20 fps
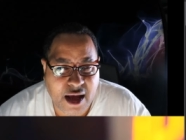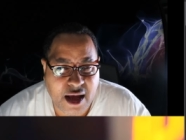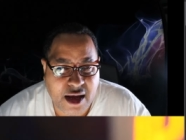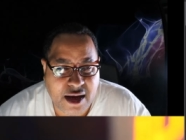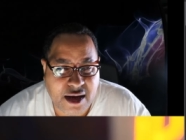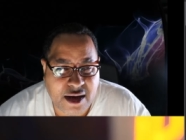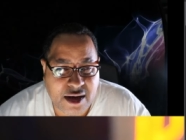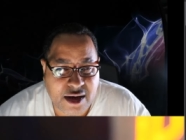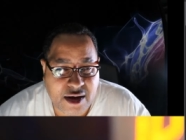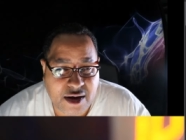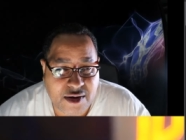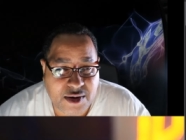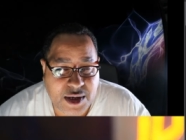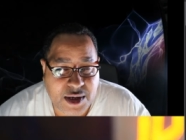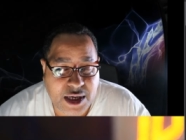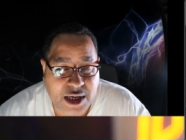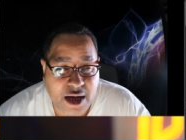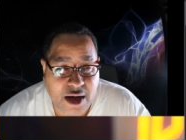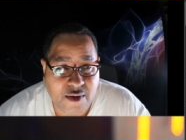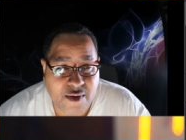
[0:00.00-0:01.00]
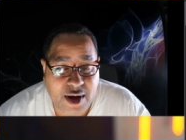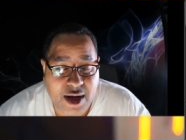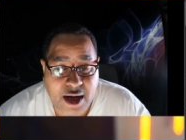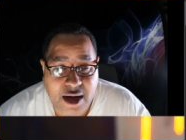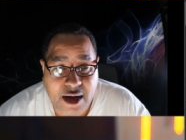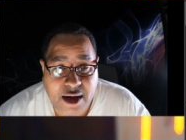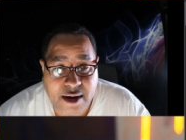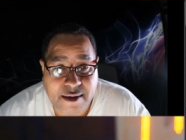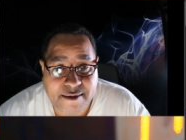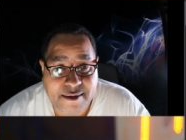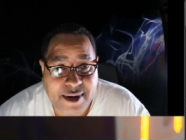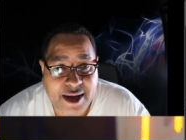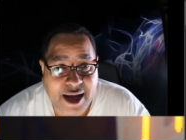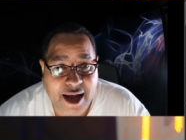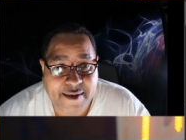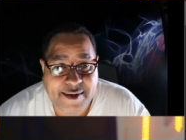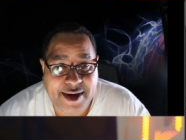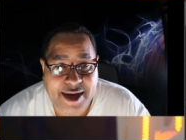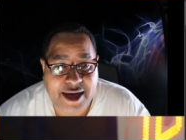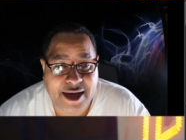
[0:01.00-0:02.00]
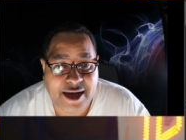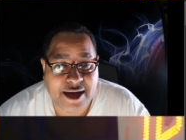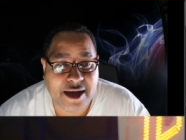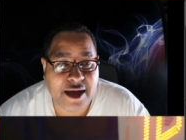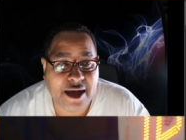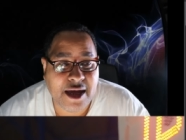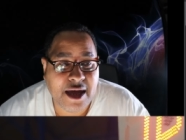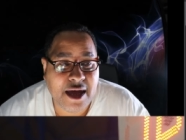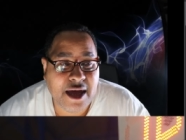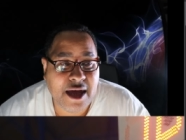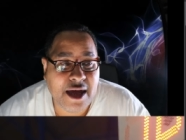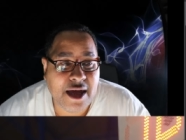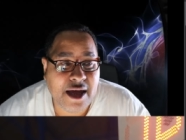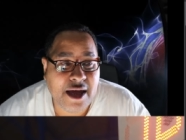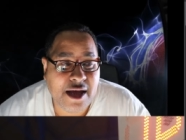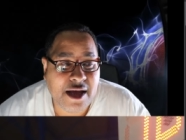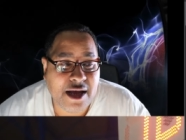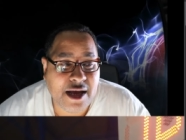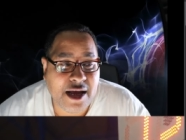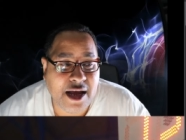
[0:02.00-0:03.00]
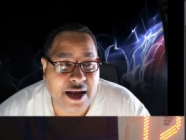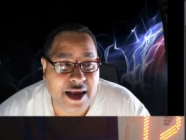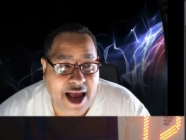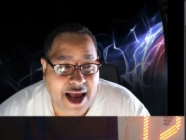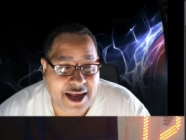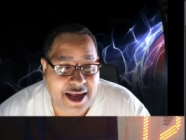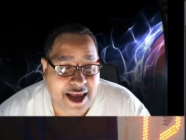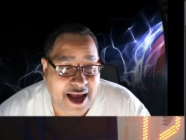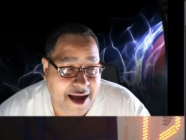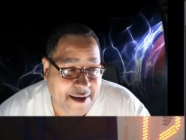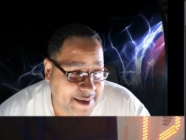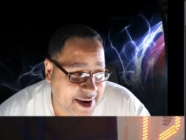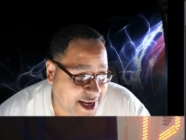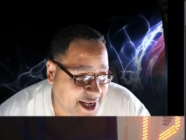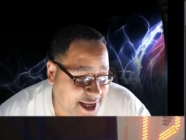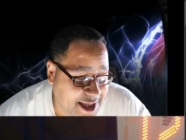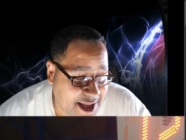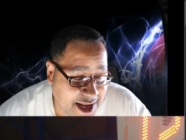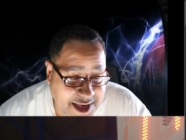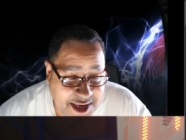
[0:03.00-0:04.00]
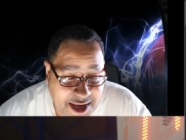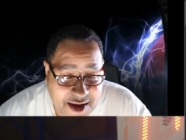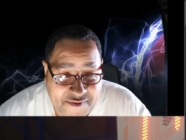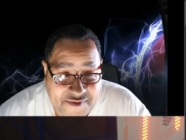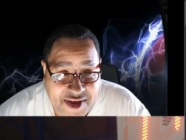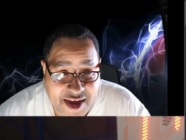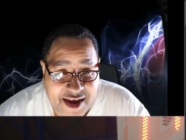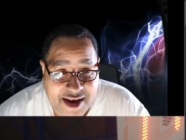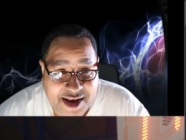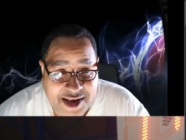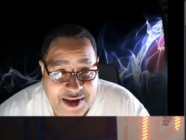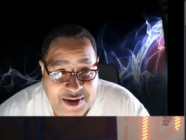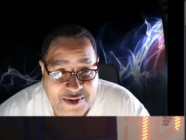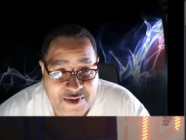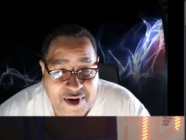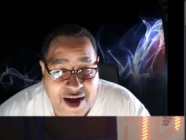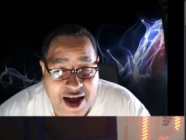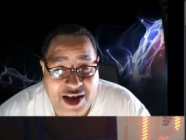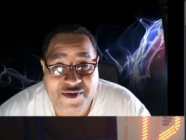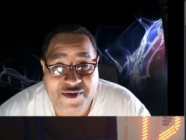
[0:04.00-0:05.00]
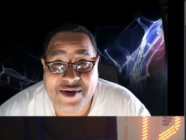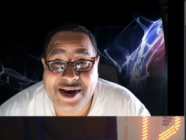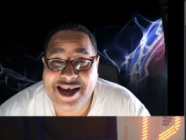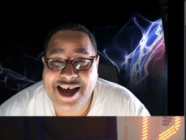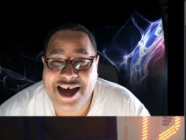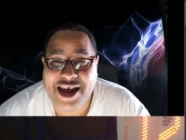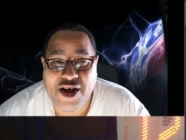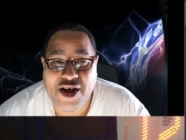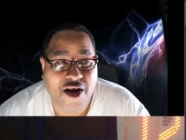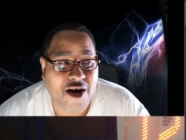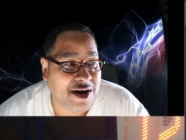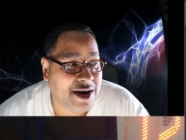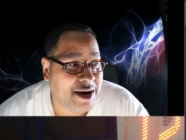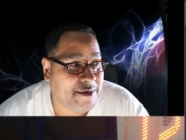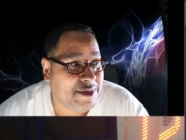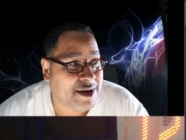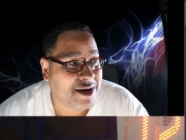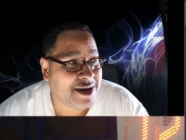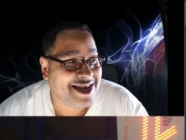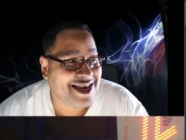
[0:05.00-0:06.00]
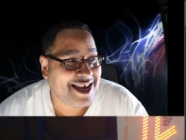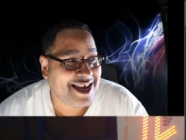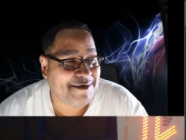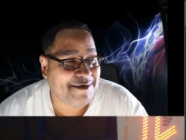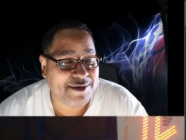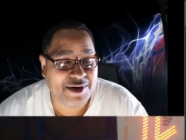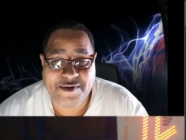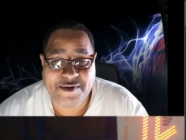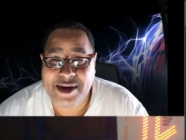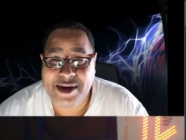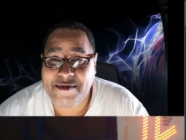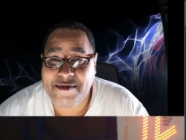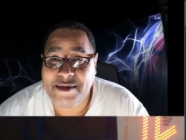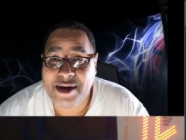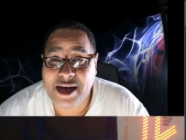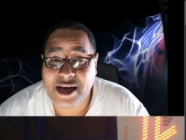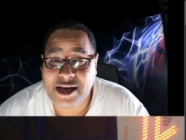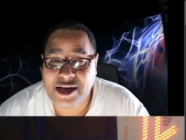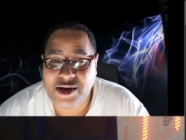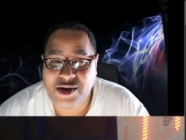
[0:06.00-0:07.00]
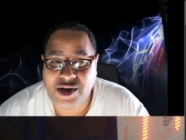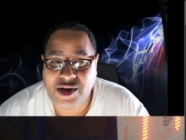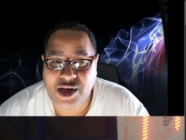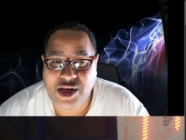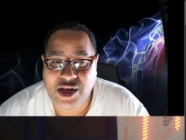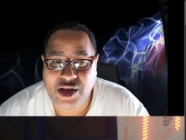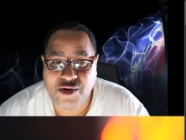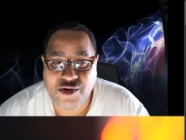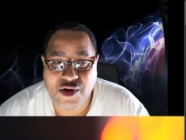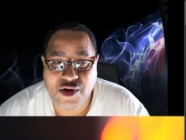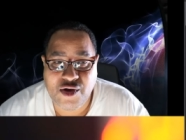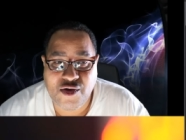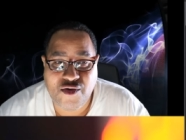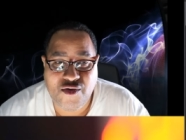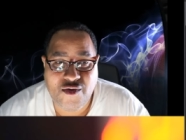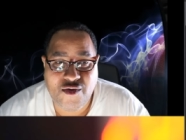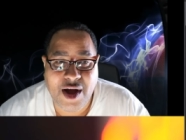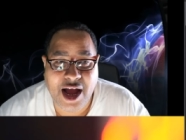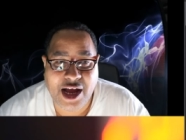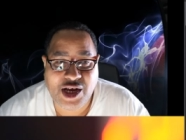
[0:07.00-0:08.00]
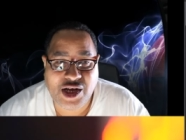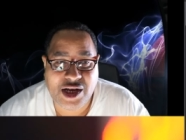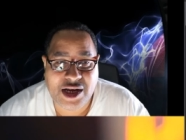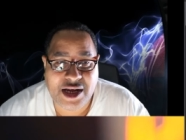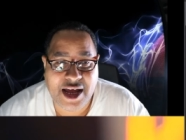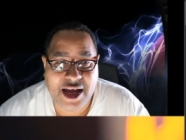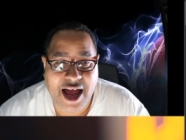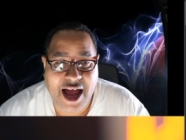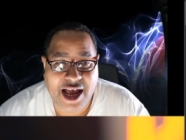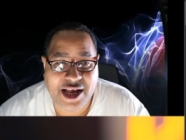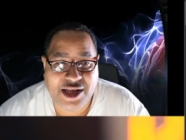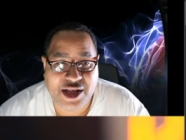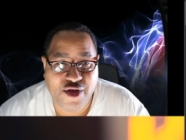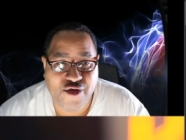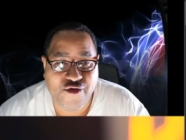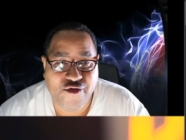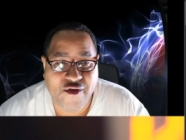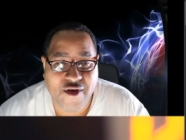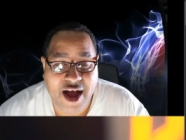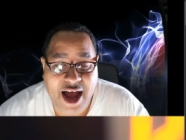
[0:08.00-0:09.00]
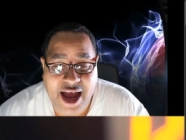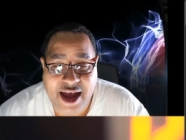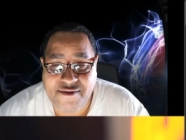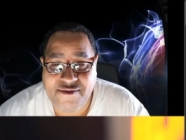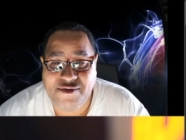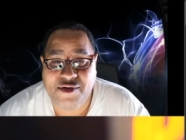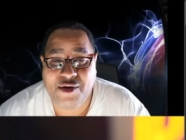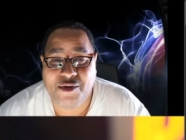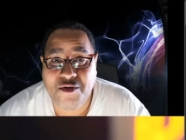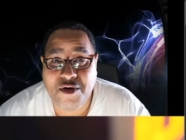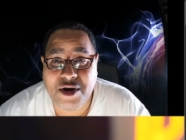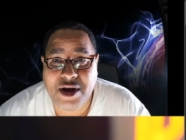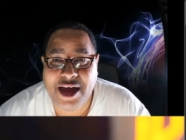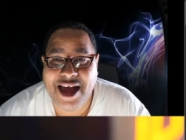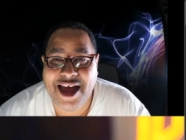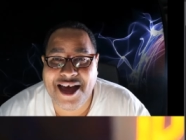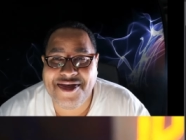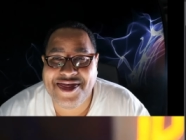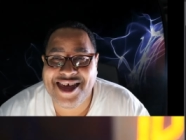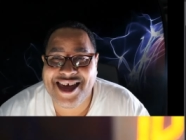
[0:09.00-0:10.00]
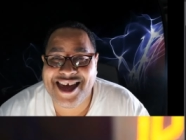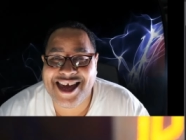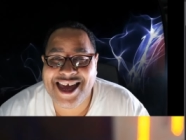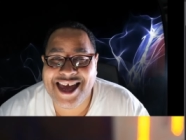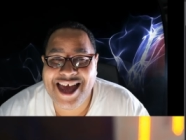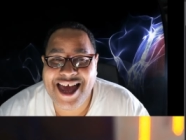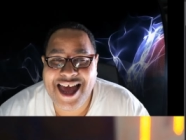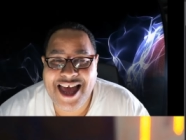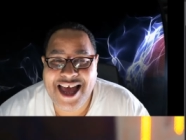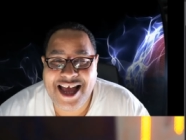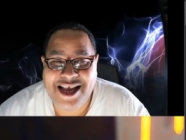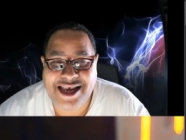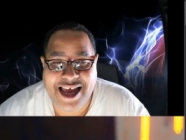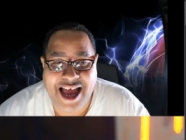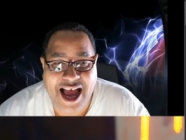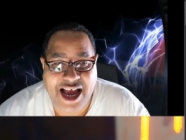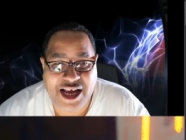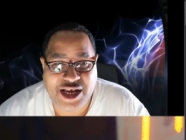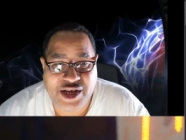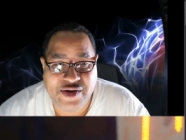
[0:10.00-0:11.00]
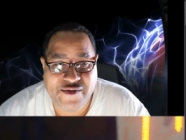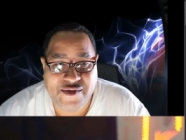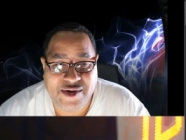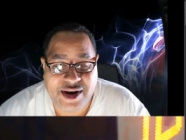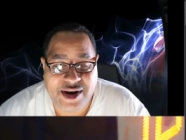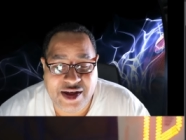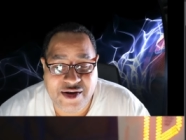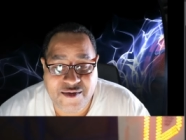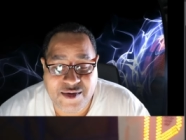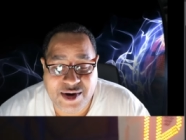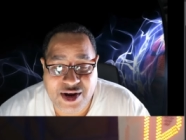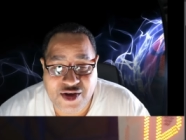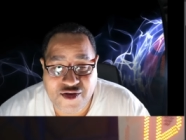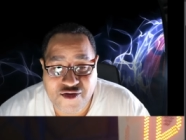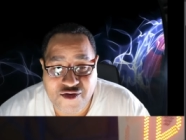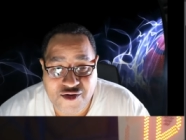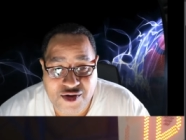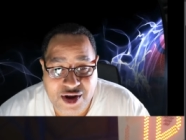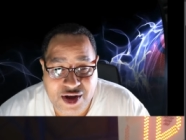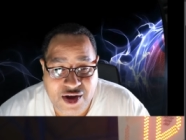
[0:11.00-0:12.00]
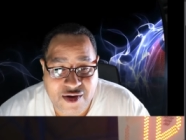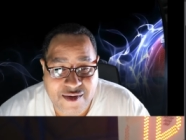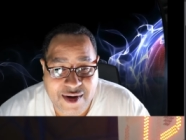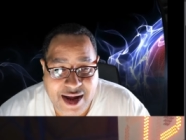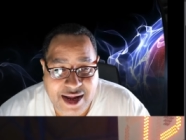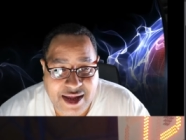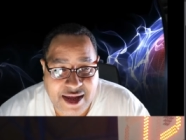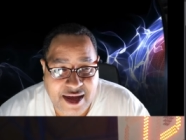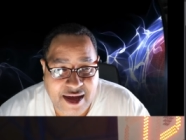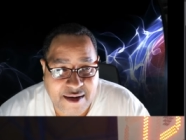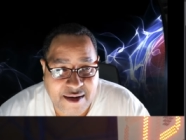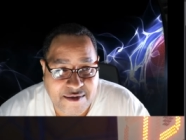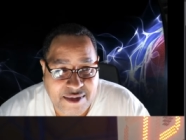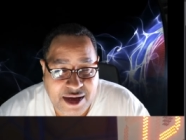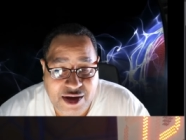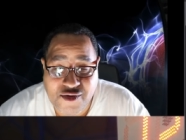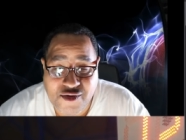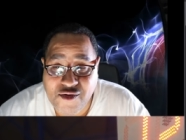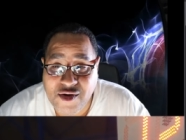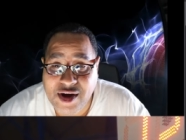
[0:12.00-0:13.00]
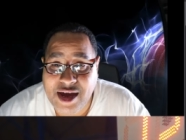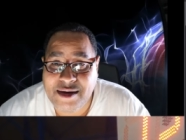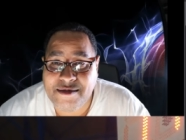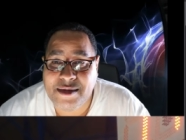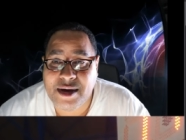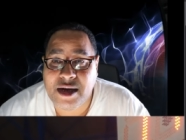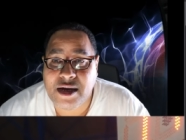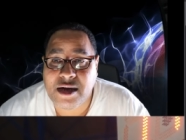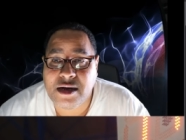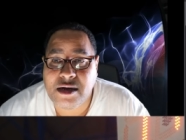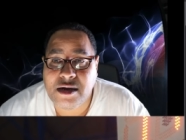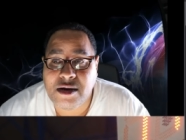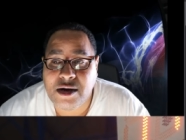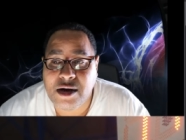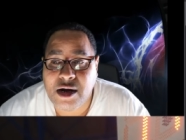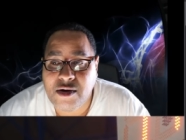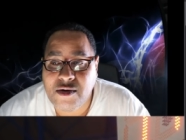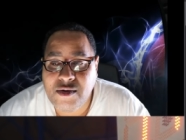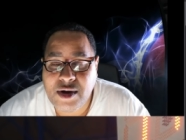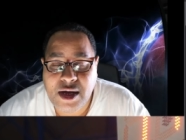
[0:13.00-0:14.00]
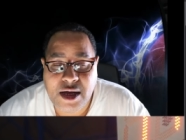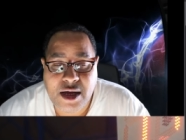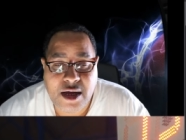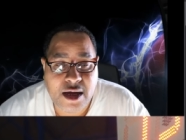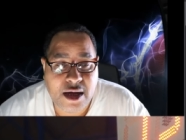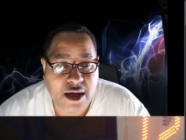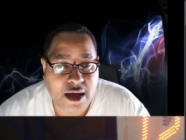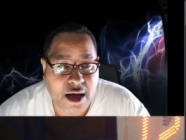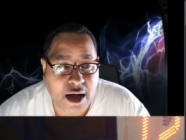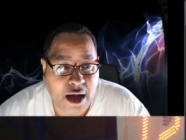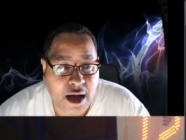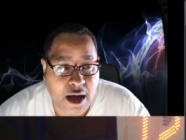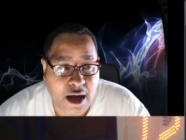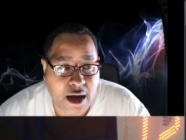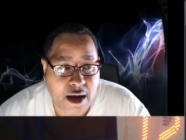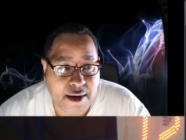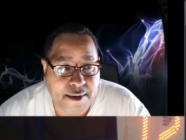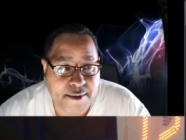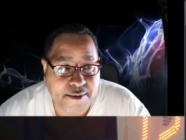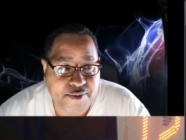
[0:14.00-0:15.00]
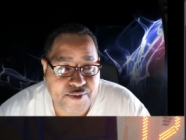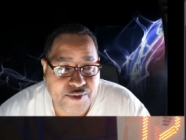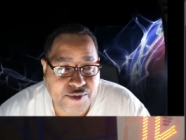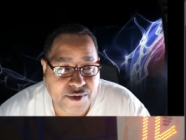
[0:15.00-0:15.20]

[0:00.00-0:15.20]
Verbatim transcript: you know. So um, I mean, that, that I mean, this is the tough thing. This is why it's really kind of hard to build teams over here, man, because you just don't know who actually has the drive, the work ethic to actually really want to truly go out there and be great, man. You know, um,